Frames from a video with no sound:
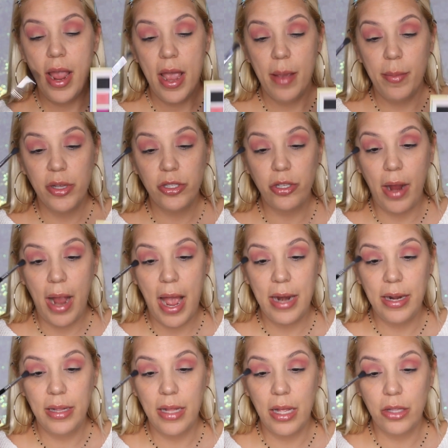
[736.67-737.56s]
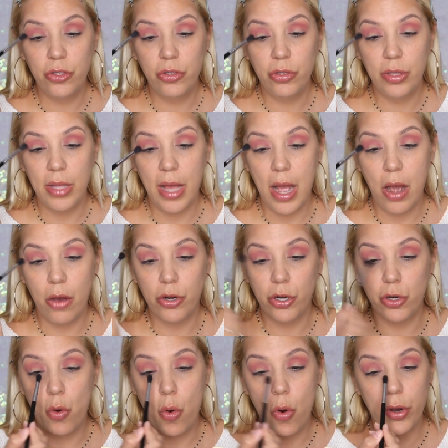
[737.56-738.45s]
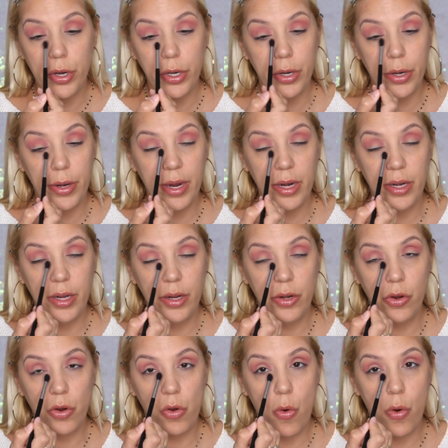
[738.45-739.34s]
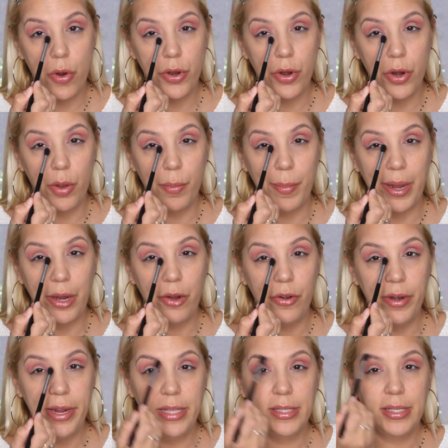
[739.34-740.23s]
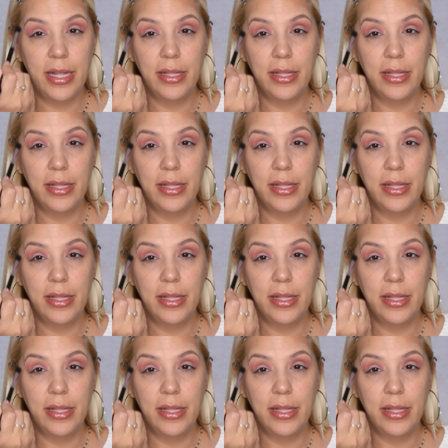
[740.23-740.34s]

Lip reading: I'm going to start adding that to the outer corner and inner corner of my crease,